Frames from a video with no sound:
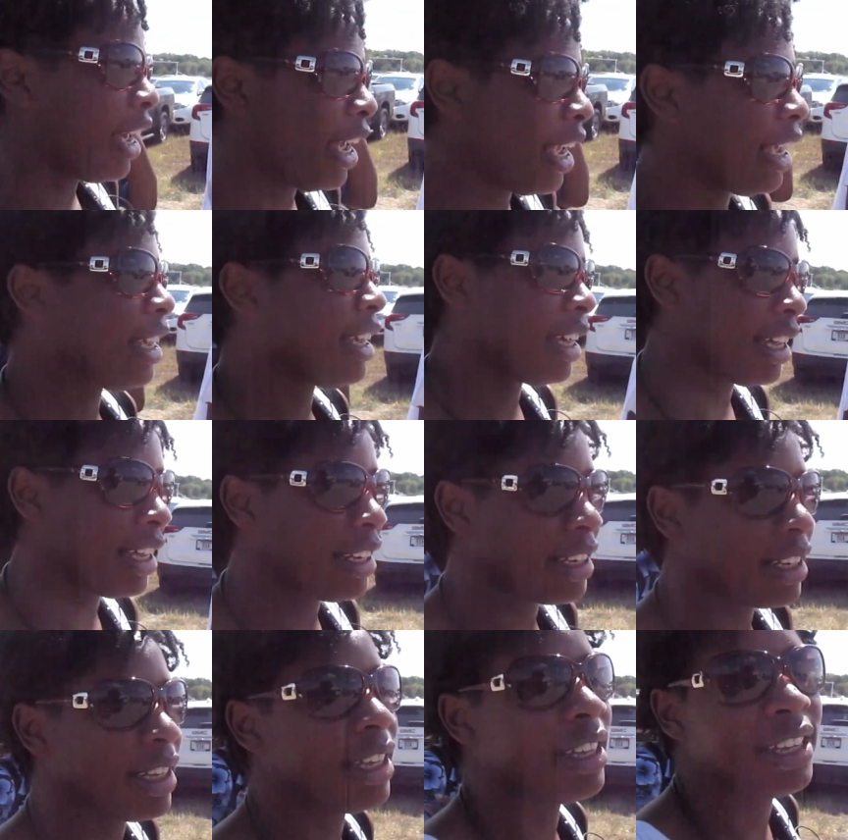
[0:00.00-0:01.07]
and
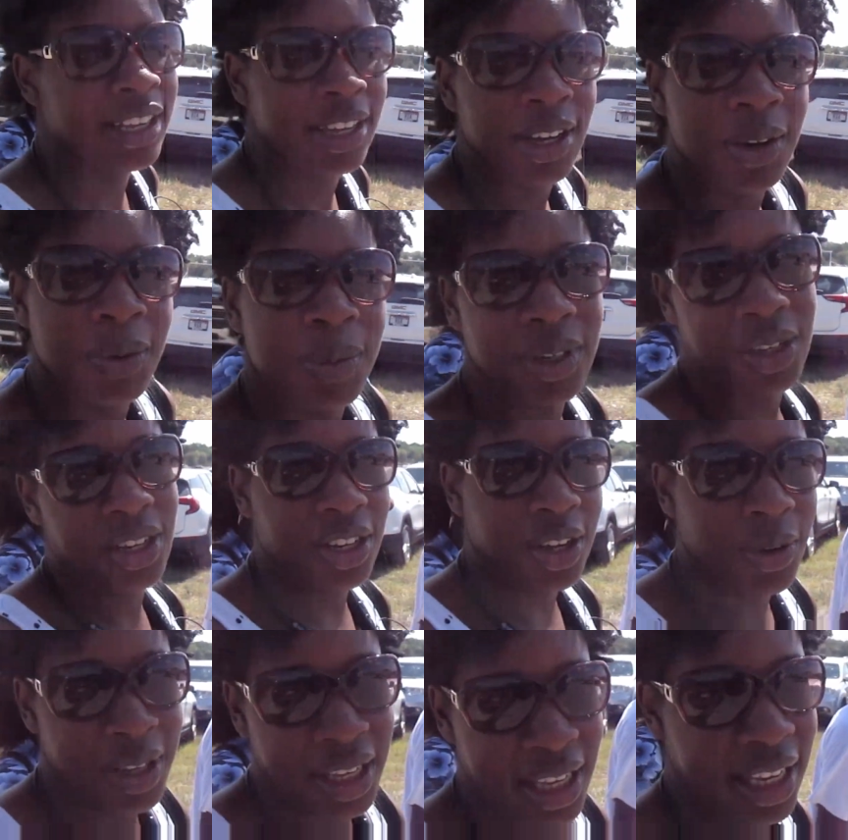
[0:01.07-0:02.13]
we're gonna
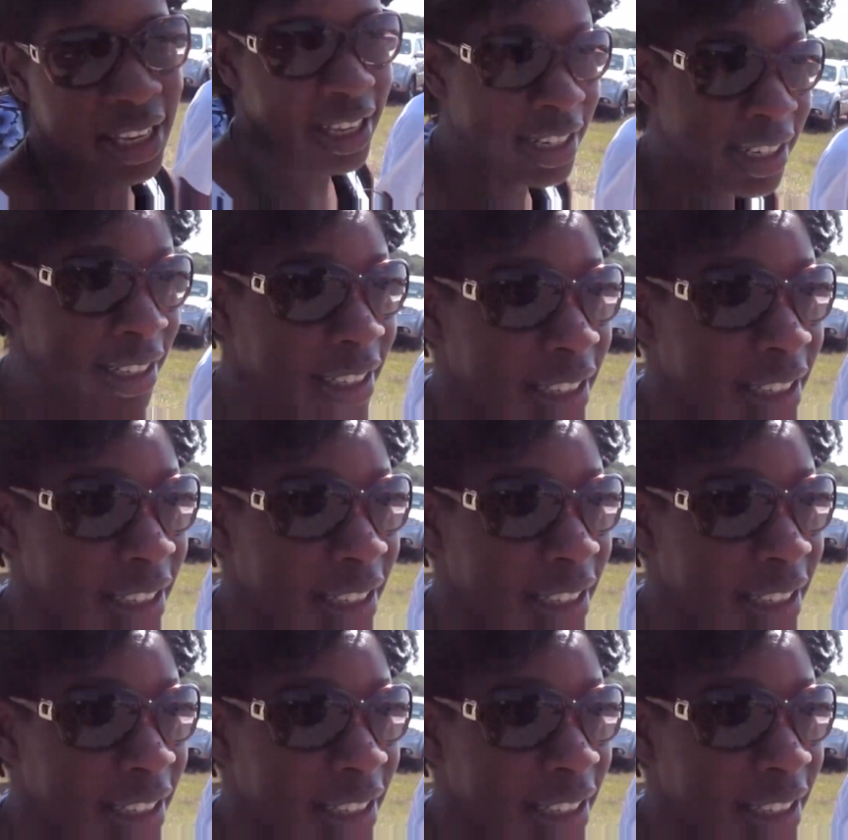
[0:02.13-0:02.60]
go in.